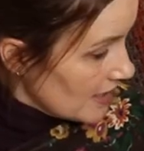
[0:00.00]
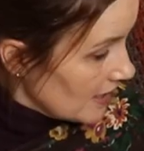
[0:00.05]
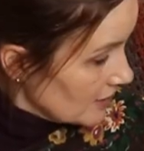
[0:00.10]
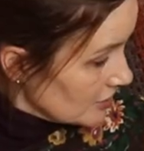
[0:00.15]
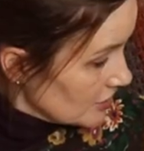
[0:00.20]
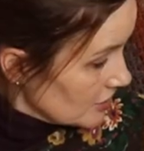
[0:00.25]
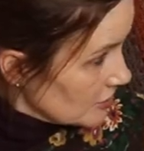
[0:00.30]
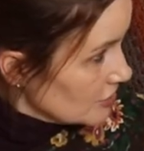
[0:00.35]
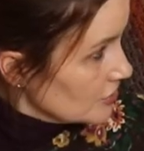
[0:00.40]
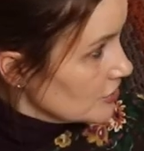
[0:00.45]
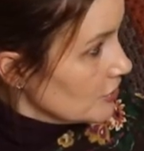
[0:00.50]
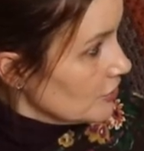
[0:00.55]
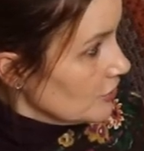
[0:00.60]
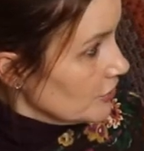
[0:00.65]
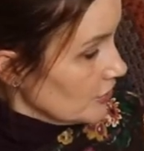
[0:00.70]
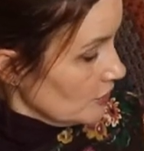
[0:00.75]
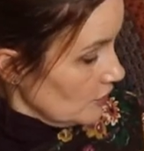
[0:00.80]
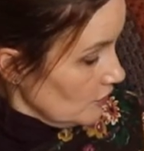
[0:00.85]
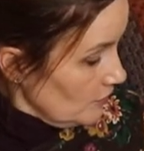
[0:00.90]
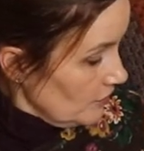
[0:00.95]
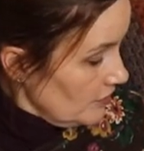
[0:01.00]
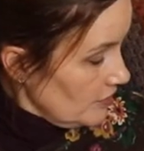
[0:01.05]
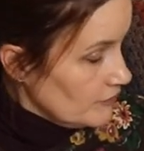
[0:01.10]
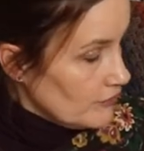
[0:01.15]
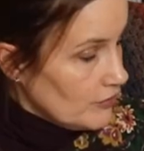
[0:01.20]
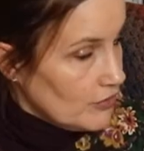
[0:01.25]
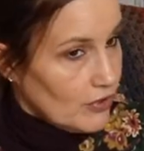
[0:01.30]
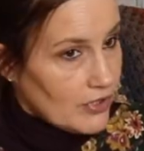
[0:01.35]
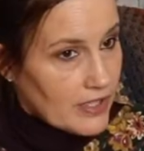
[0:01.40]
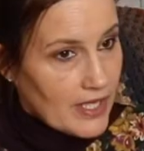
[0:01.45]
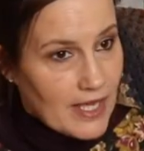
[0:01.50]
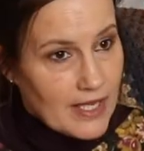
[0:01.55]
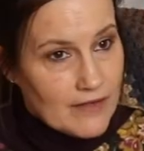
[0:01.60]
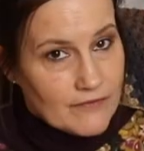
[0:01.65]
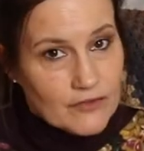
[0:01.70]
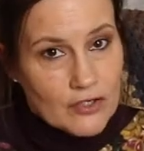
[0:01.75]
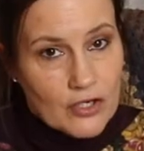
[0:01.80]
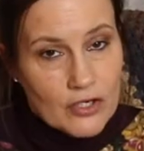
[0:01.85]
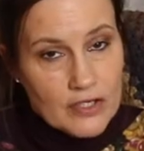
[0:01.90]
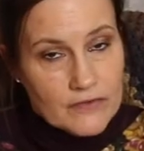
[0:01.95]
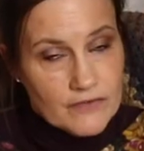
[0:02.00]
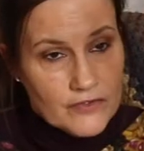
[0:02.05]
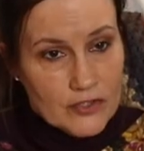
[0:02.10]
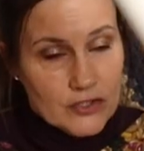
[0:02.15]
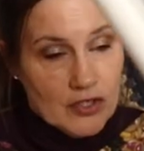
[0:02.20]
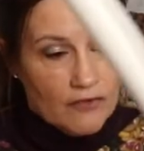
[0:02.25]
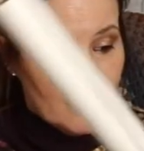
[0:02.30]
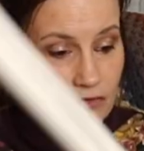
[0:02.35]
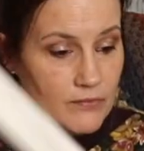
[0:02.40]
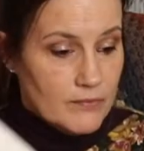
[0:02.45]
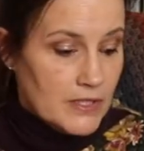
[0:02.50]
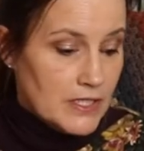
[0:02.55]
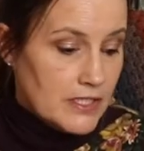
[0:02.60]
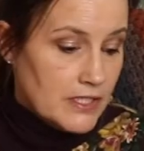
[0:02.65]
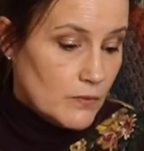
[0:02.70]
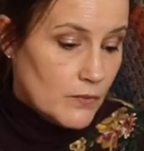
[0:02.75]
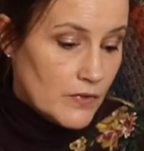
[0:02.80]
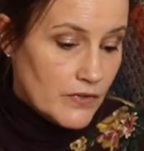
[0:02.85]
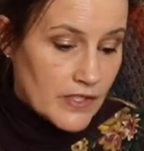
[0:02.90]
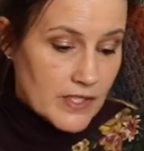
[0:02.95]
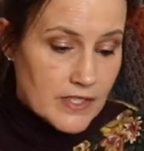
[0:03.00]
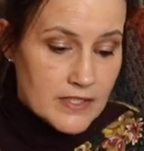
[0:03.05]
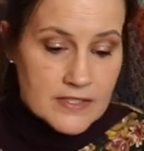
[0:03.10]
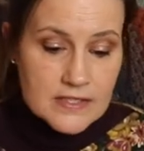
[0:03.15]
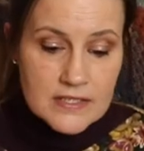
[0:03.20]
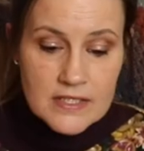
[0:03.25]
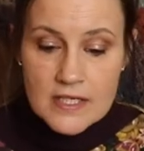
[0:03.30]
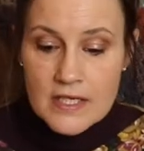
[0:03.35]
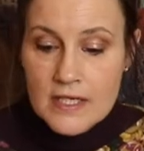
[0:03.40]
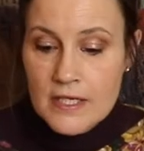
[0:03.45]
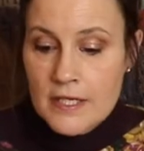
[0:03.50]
I shall show you the roll that I've got if you're not familiar with it.